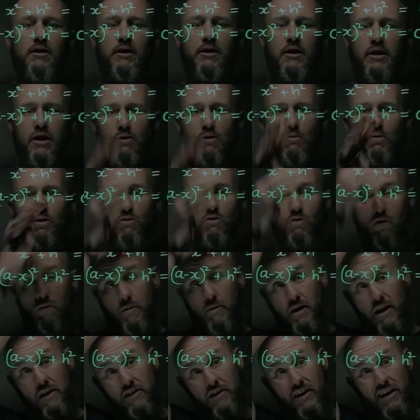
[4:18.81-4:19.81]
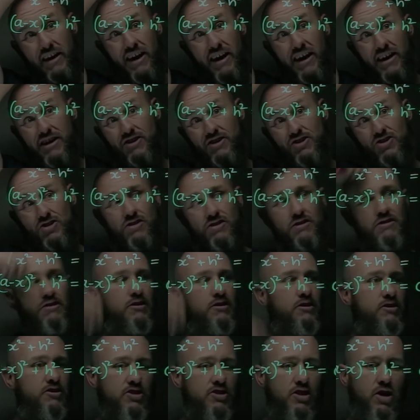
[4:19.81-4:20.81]
Now I want to eliminate that h,
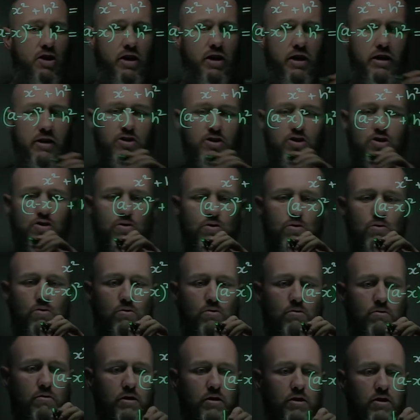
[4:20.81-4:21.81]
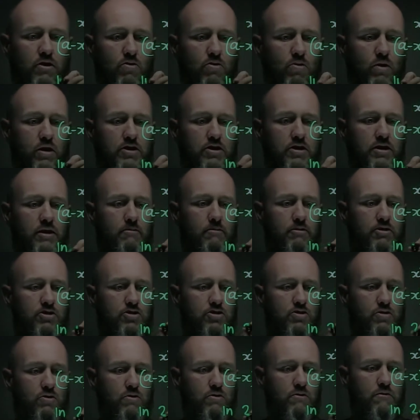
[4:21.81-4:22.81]
so in equation number
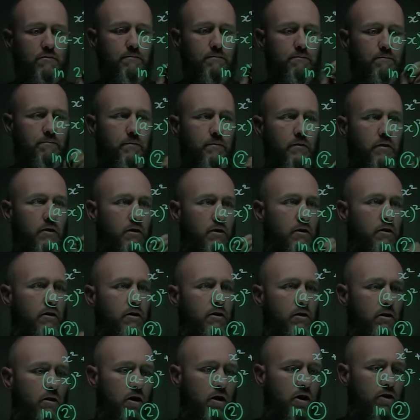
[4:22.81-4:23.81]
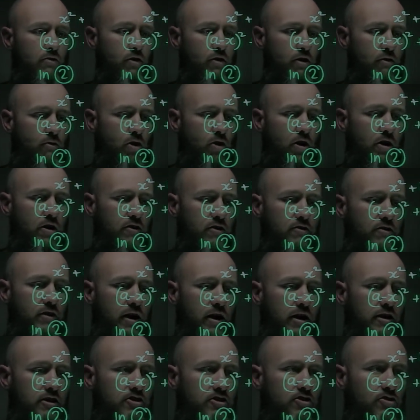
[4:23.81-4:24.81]
2, I'm going to rewrite it as
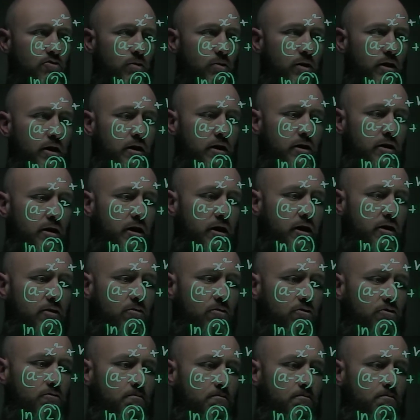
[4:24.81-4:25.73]
h squared equals